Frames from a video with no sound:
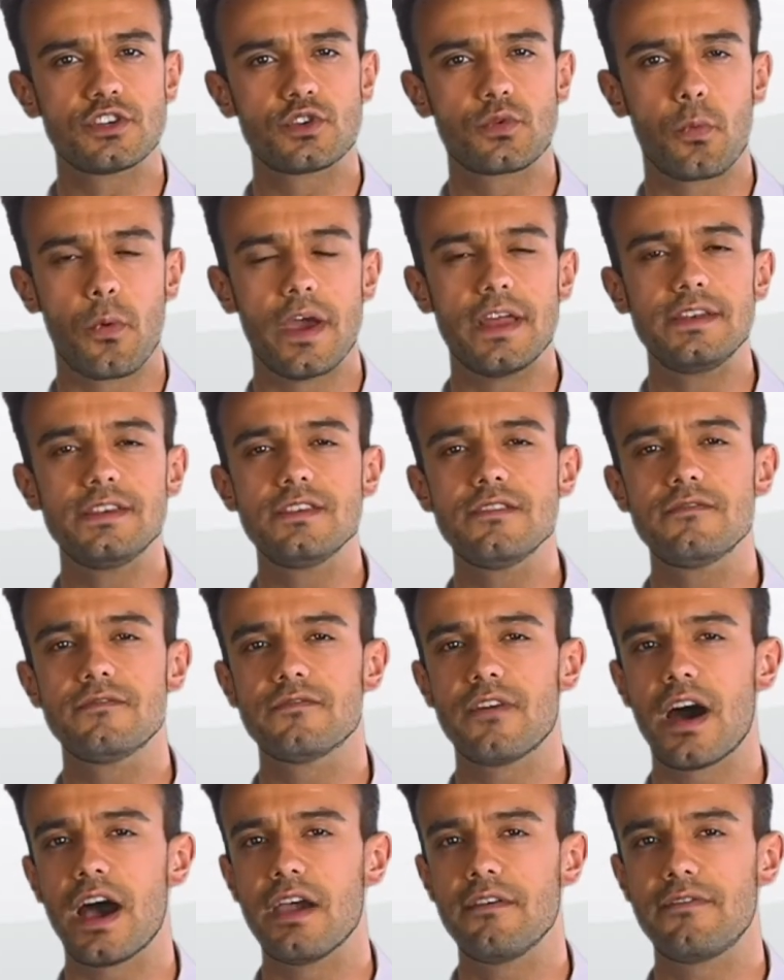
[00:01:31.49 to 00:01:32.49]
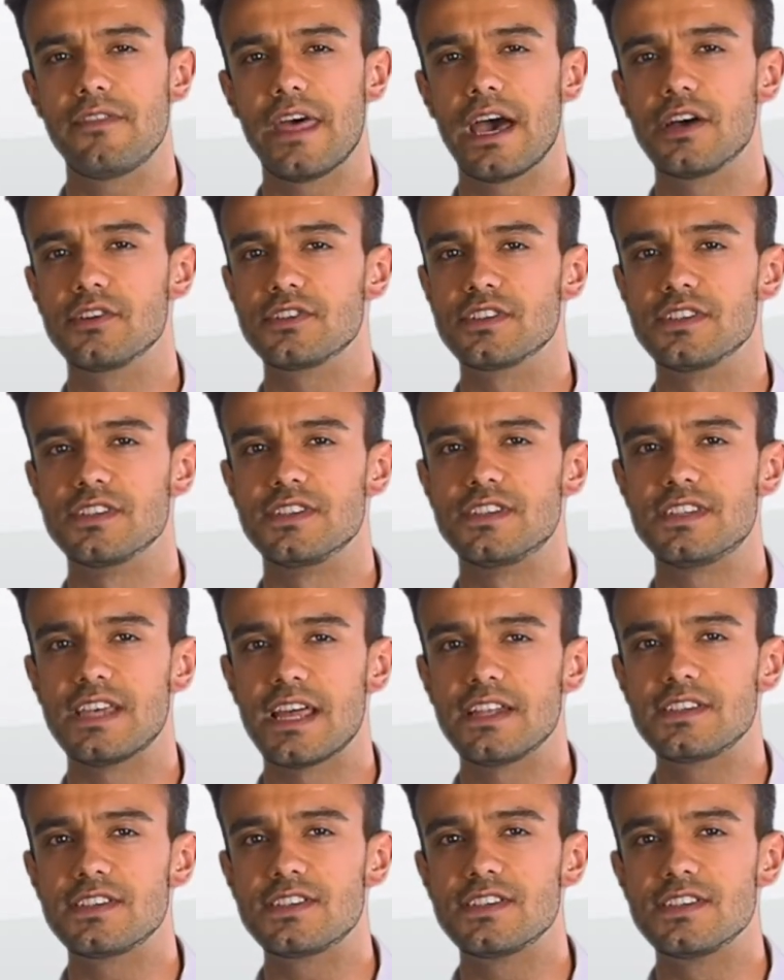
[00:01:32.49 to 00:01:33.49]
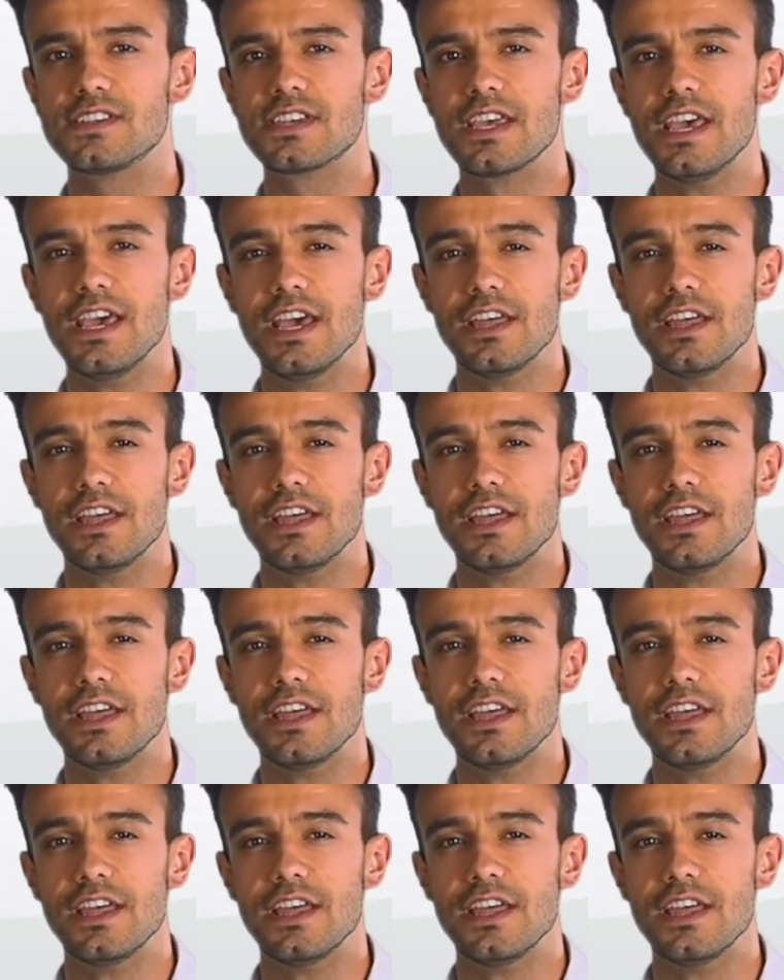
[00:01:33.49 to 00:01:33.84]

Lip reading: 25,000 sensors